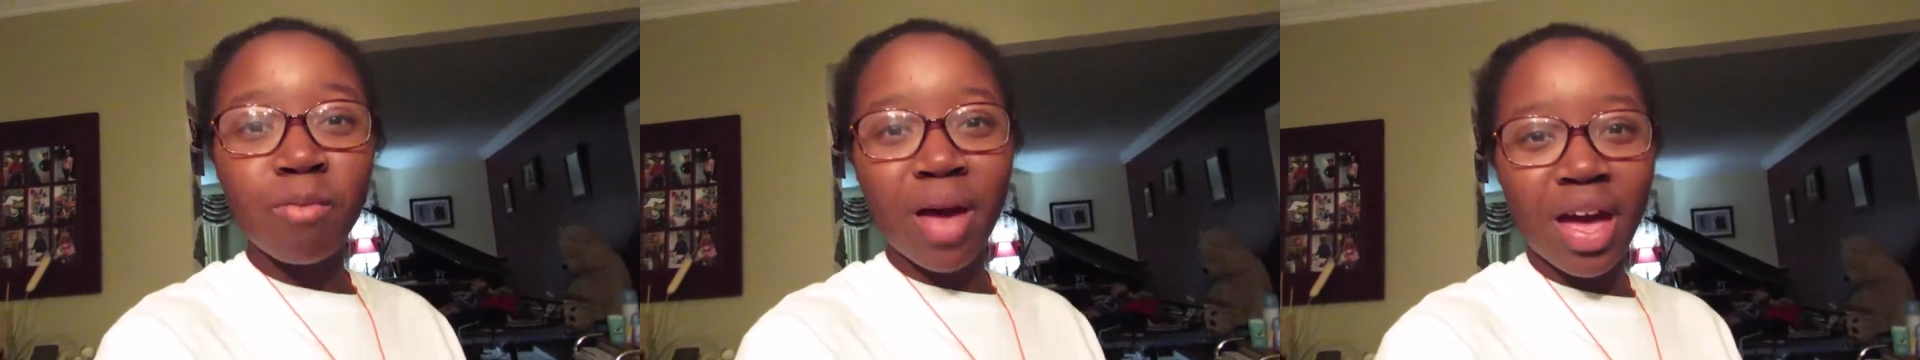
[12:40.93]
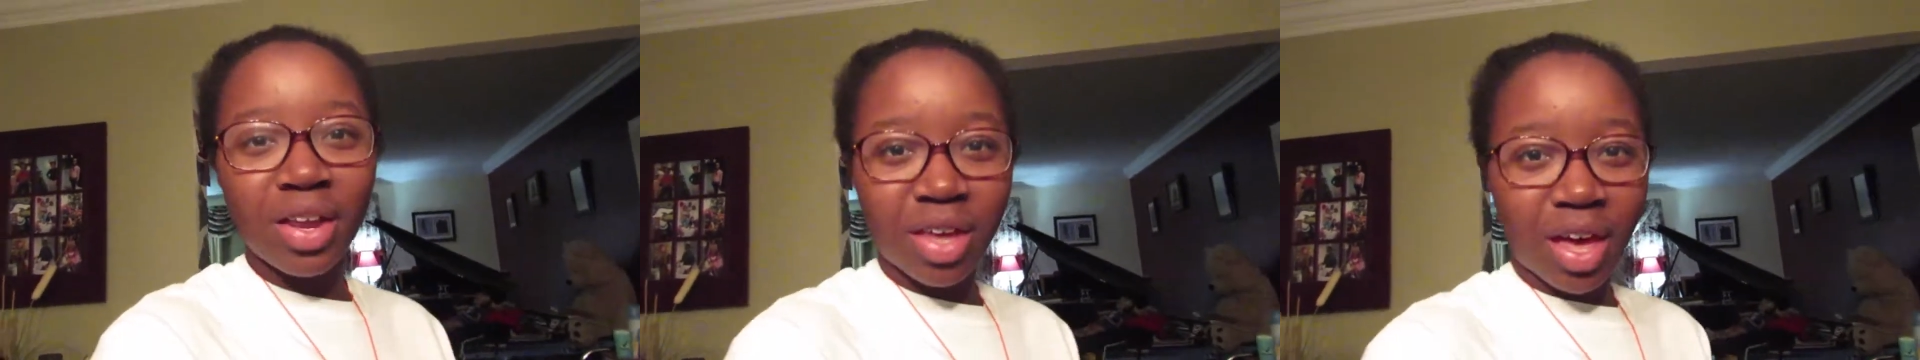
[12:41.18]

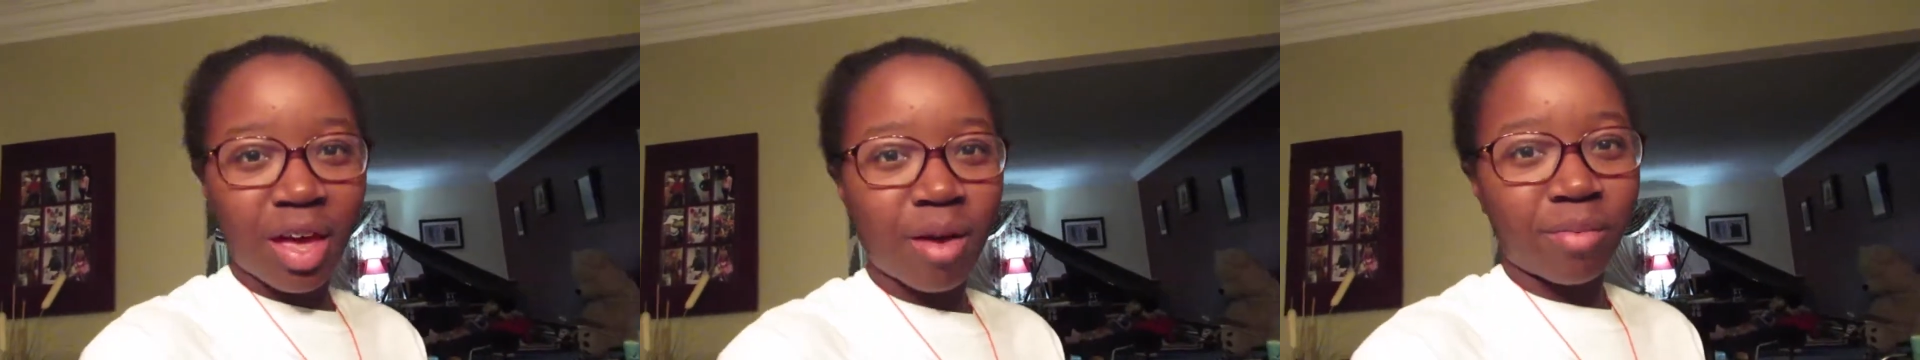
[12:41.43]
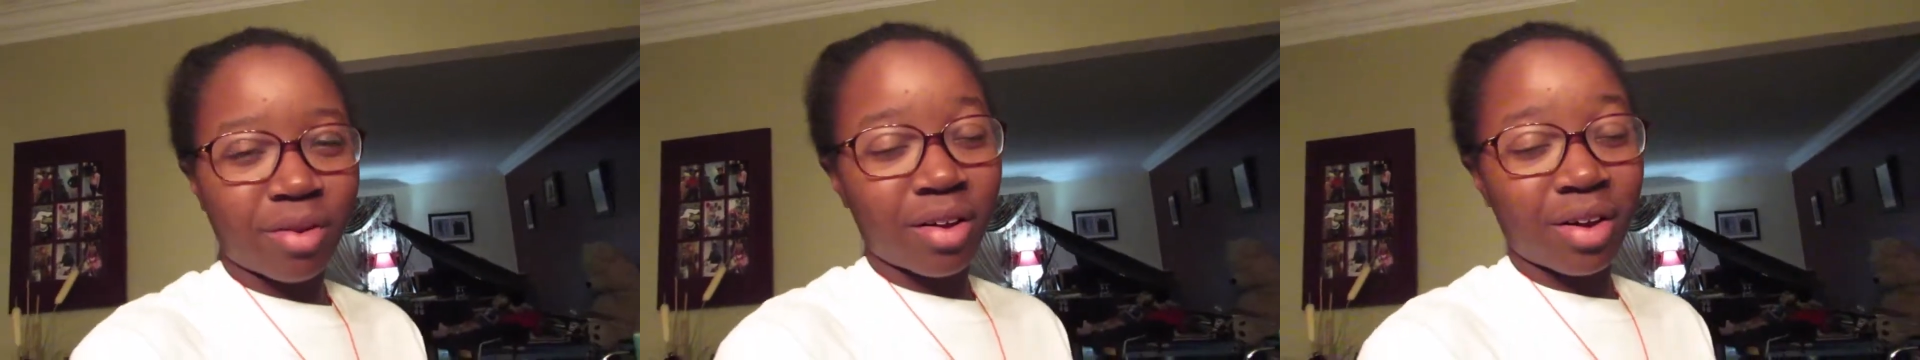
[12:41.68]
band
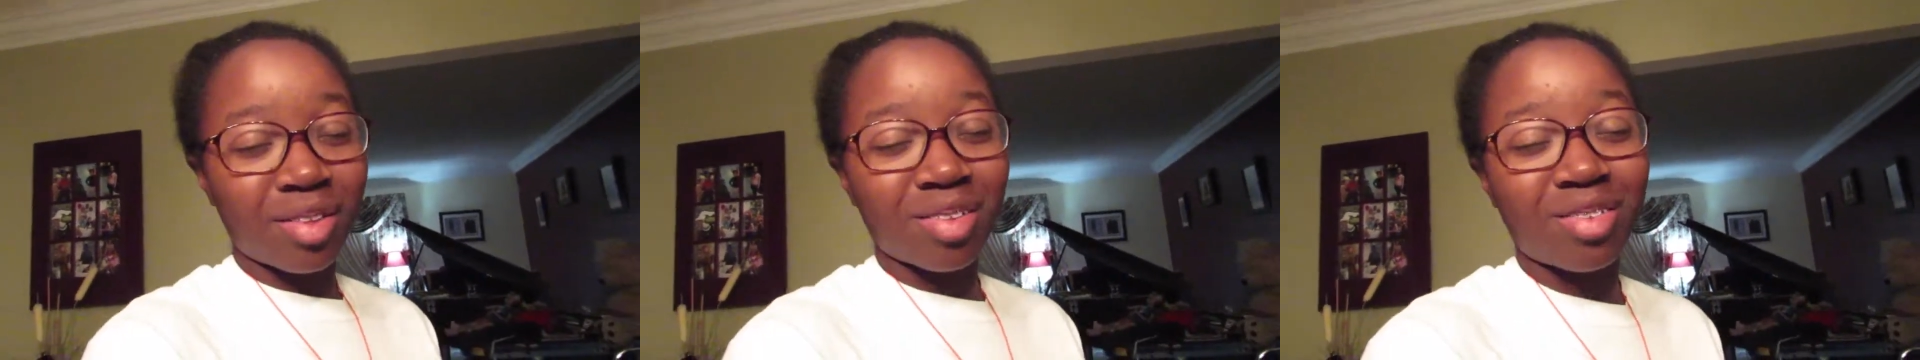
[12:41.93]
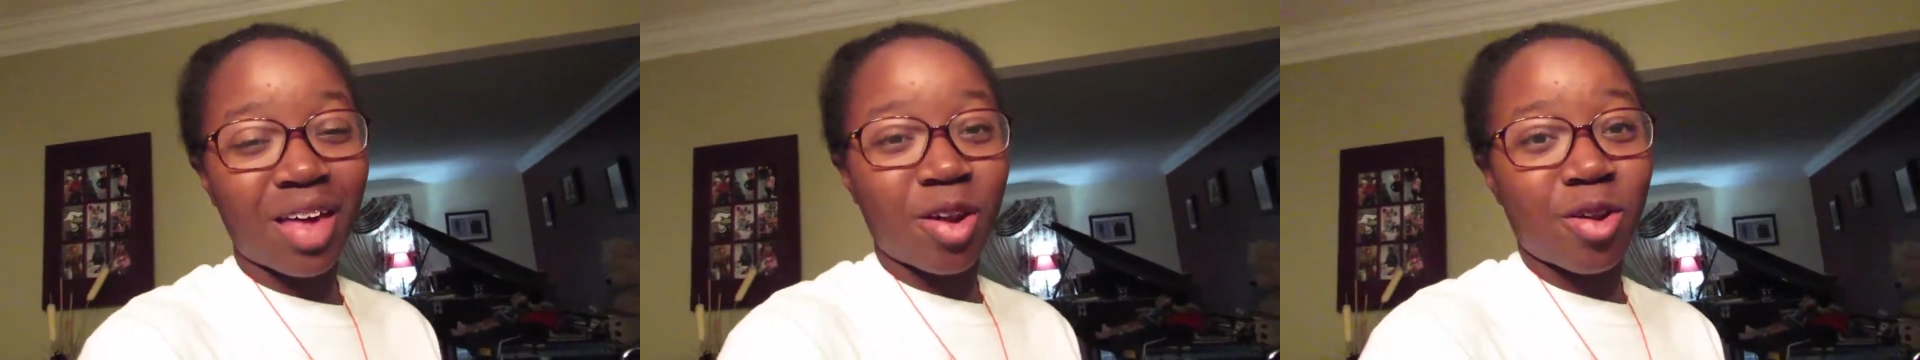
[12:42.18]
camp on
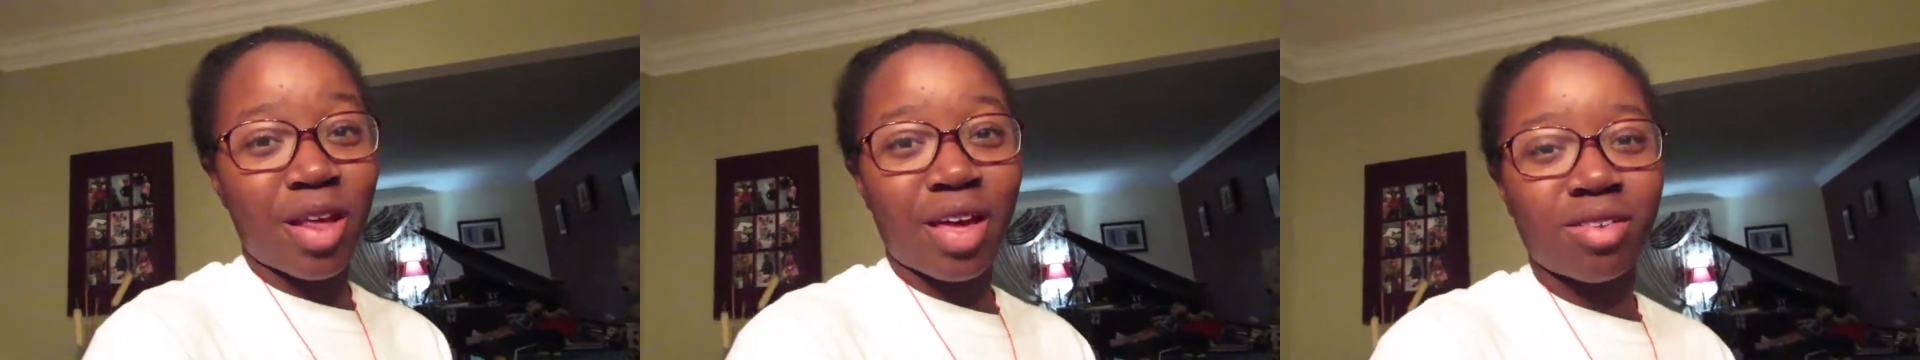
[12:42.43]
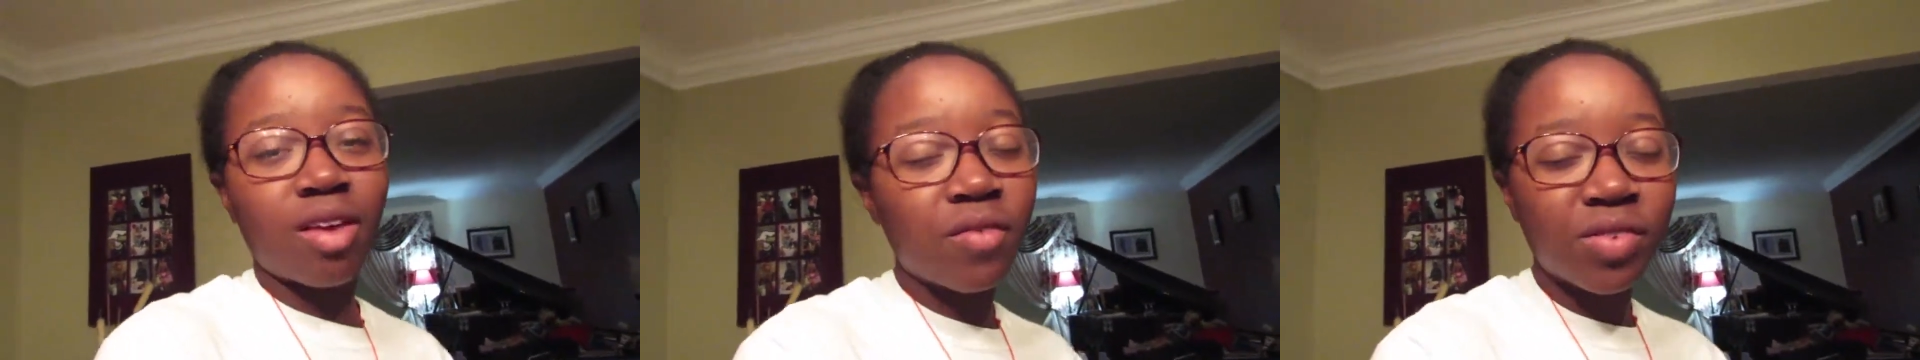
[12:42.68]
Saturday,
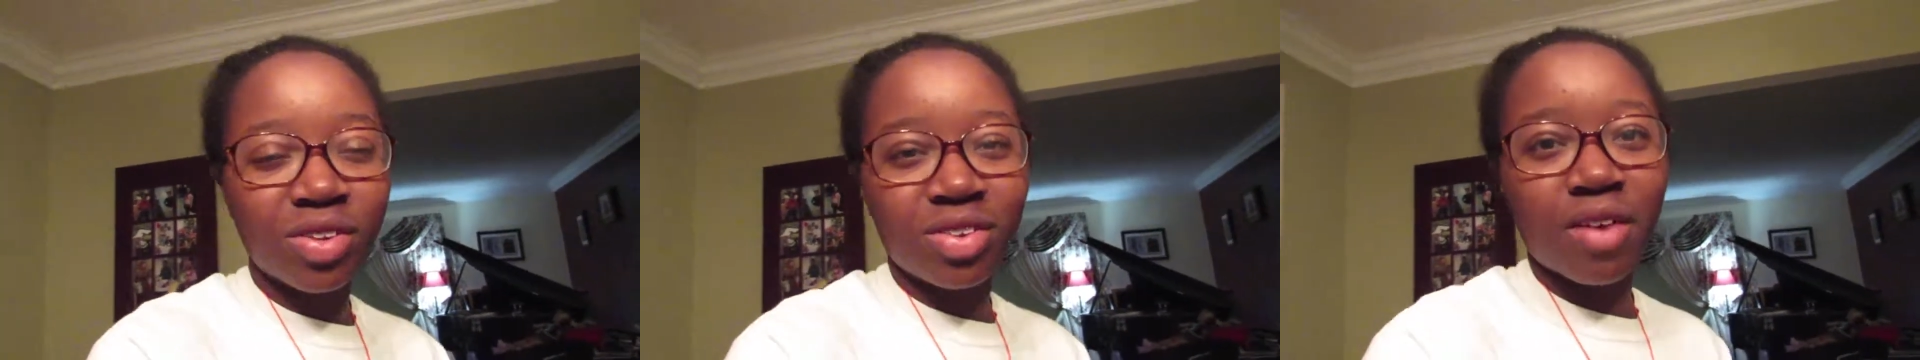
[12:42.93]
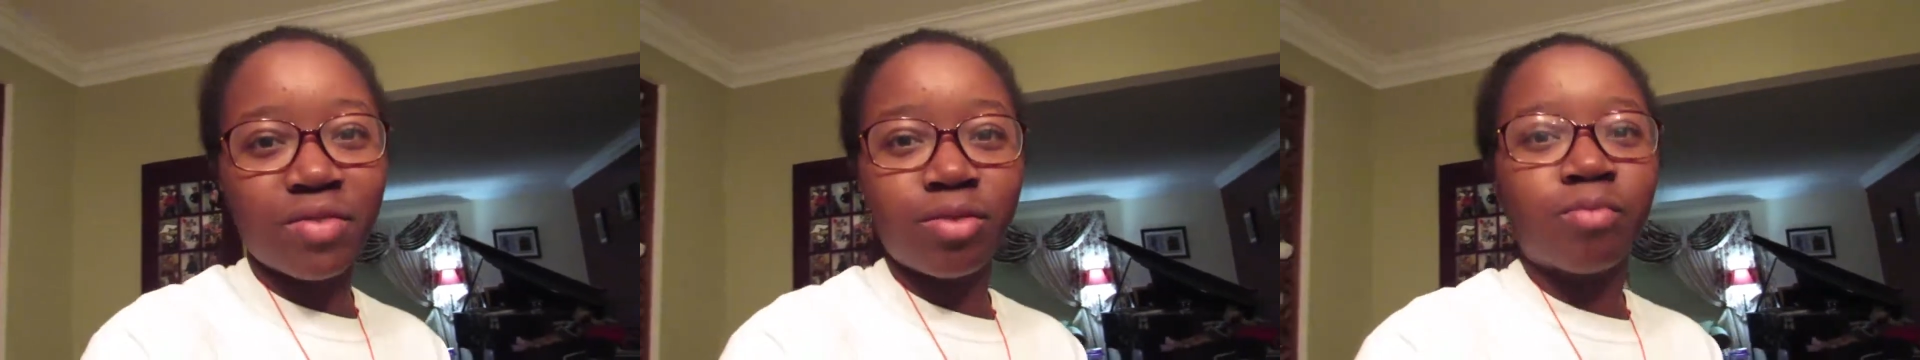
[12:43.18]
7 to
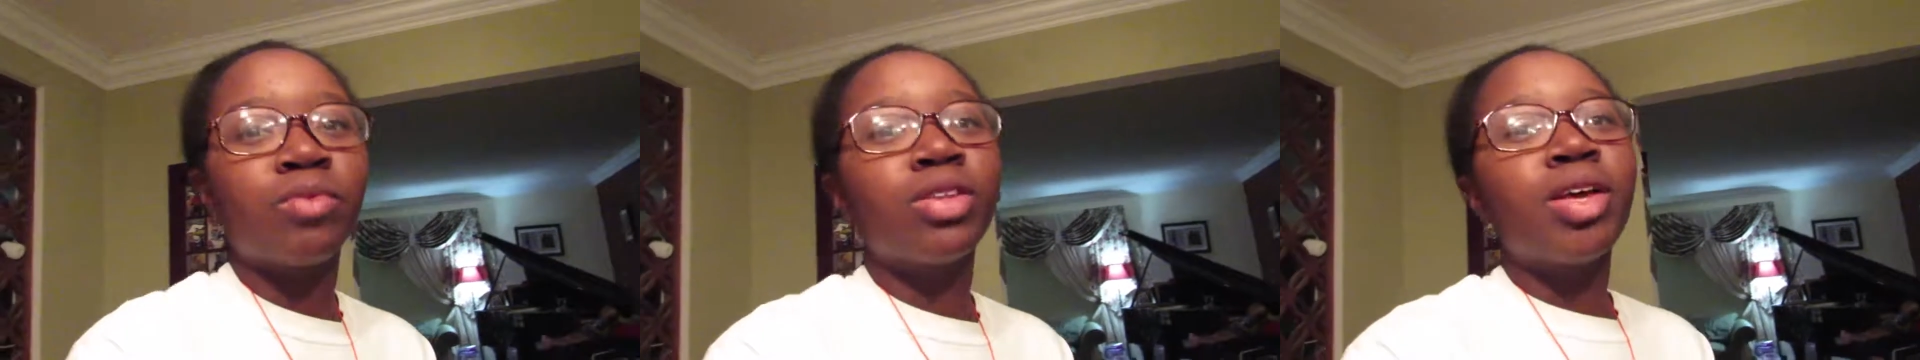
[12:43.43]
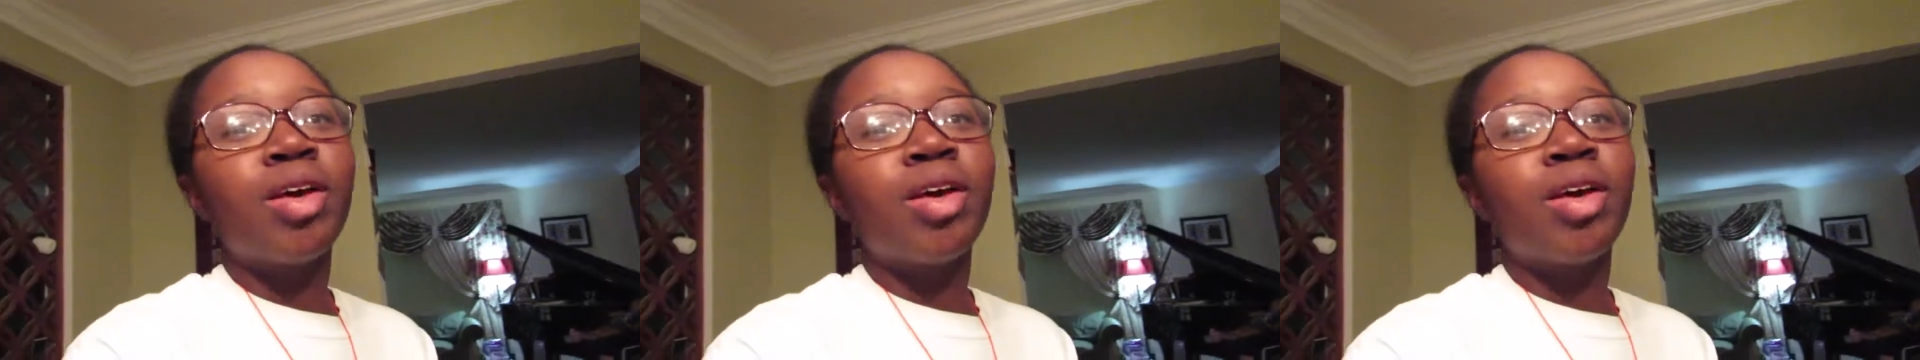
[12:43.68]
7.